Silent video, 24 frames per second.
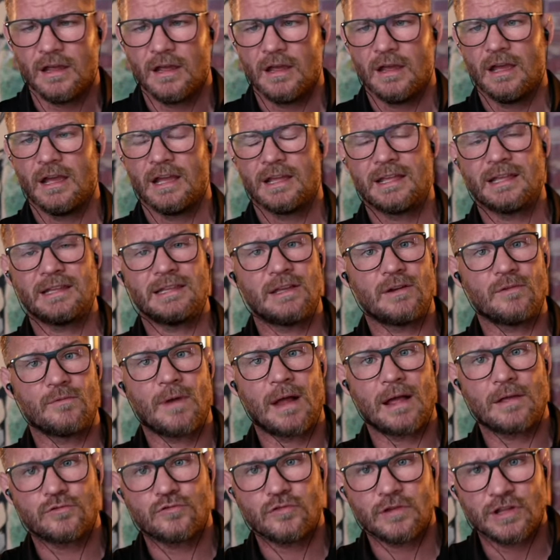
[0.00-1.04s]
Khalil
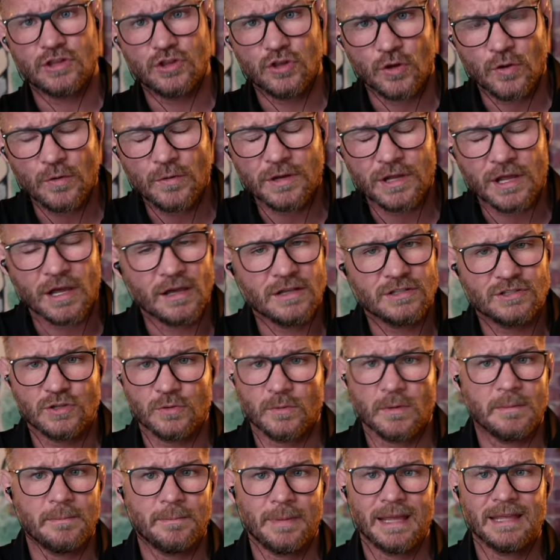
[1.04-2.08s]
Rountree Junior is
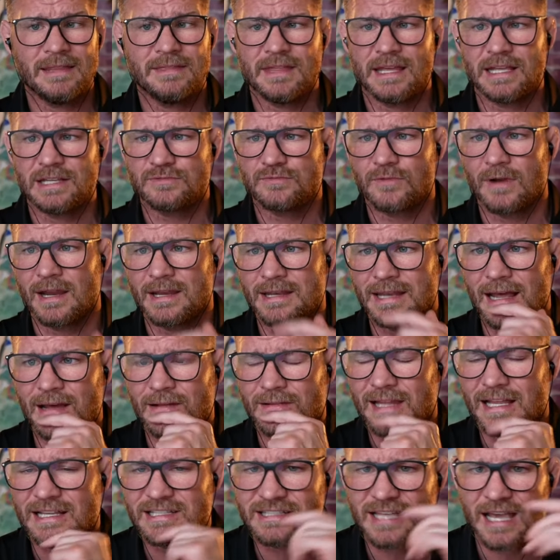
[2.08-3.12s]
doing big things right now.
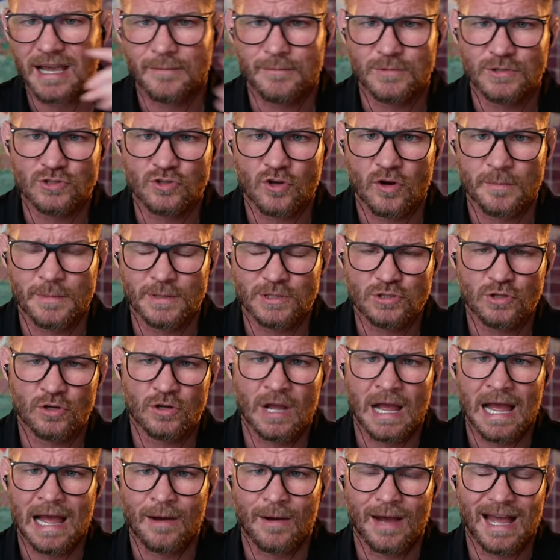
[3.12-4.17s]
Last time we saw him, he took
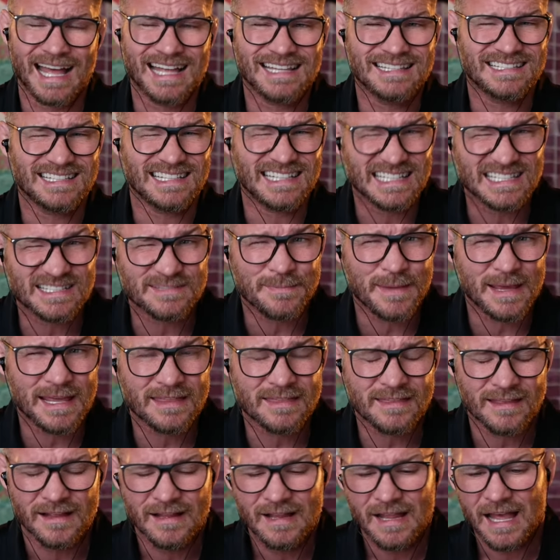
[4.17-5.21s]
out Anthony
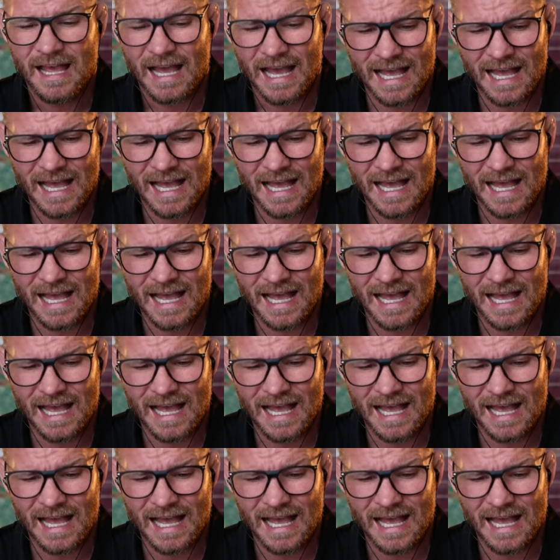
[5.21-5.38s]
Smith.